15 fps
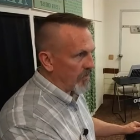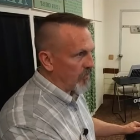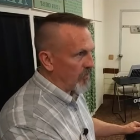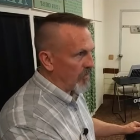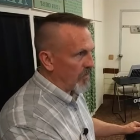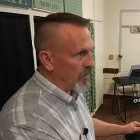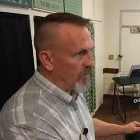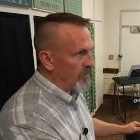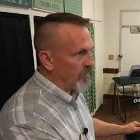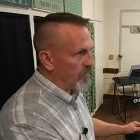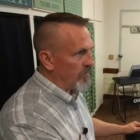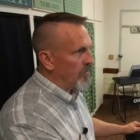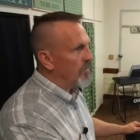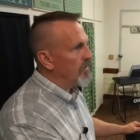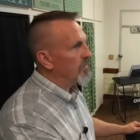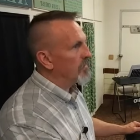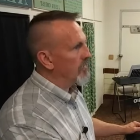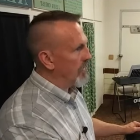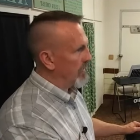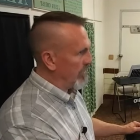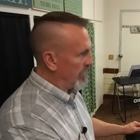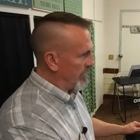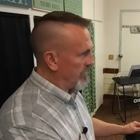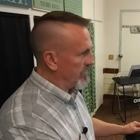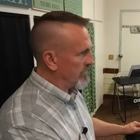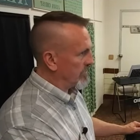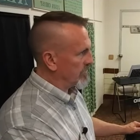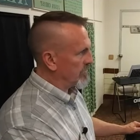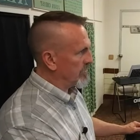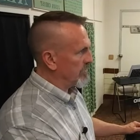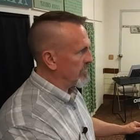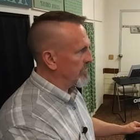of blood, there is